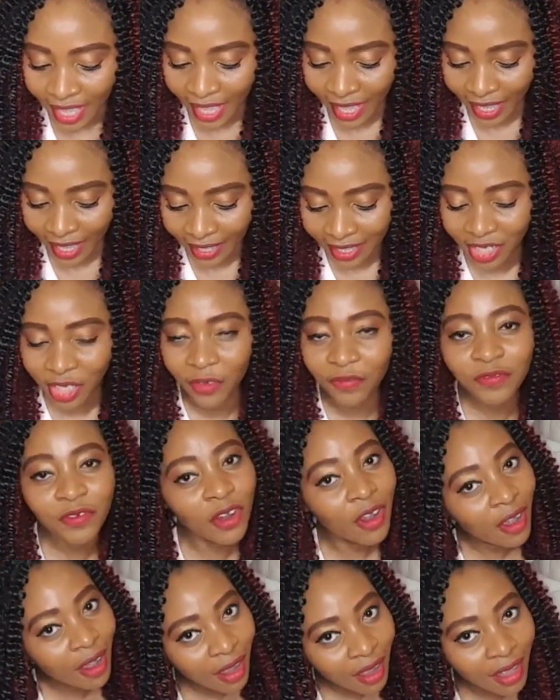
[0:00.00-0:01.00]
And then
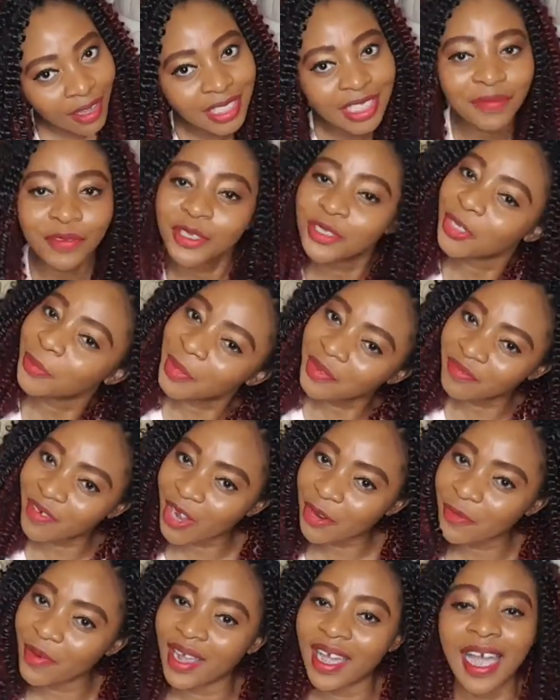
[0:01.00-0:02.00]
of course, if you know me
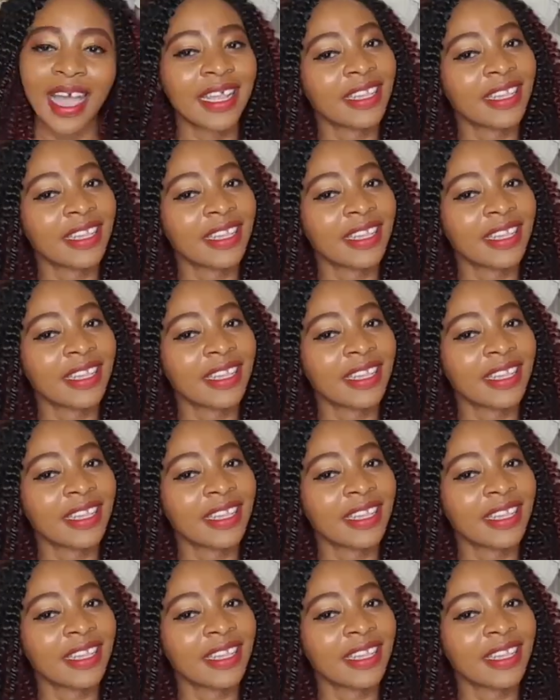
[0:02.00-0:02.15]
very well,